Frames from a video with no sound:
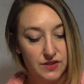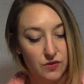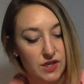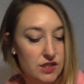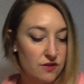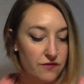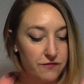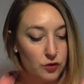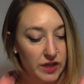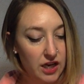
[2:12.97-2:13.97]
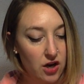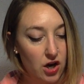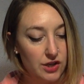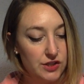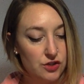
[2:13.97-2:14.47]
it's fully
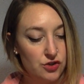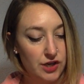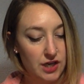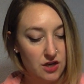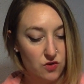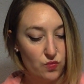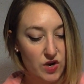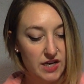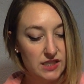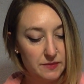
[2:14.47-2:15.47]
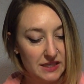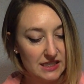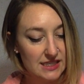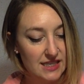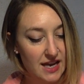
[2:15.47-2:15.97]
concentrating on what is being
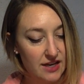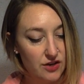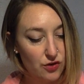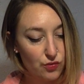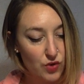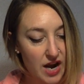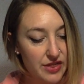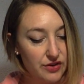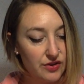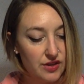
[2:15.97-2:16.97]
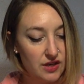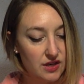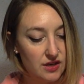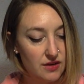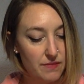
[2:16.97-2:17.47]
said rather
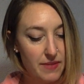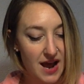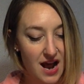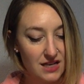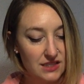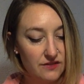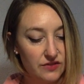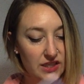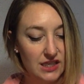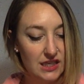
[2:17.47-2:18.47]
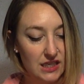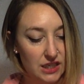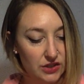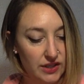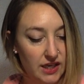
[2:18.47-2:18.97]
than passively
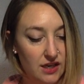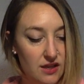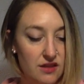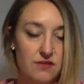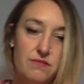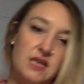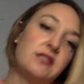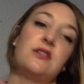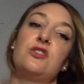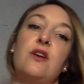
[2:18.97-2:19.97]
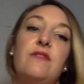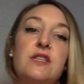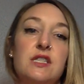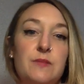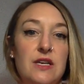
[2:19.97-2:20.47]
hearing the message of
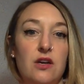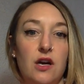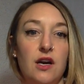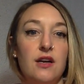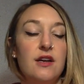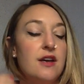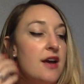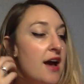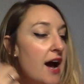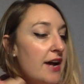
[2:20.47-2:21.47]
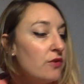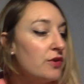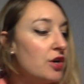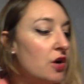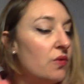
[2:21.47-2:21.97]
the speaker. I
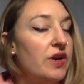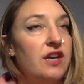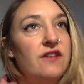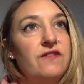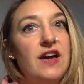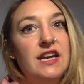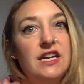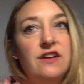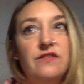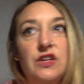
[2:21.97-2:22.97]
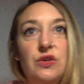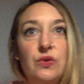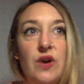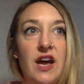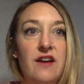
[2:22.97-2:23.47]
don't know if any of
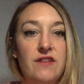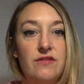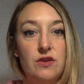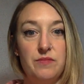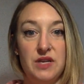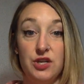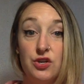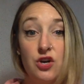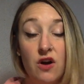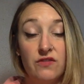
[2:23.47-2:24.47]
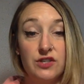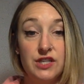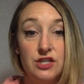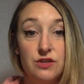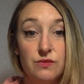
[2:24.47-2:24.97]
you have ever been in a
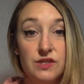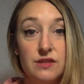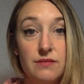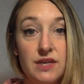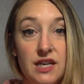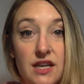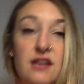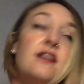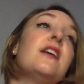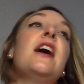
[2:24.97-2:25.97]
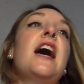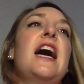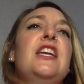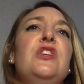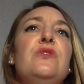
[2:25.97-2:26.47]
conversation with somebody
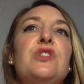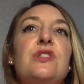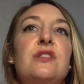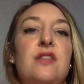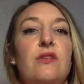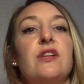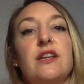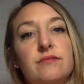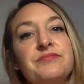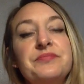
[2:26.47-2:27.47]
and they were like,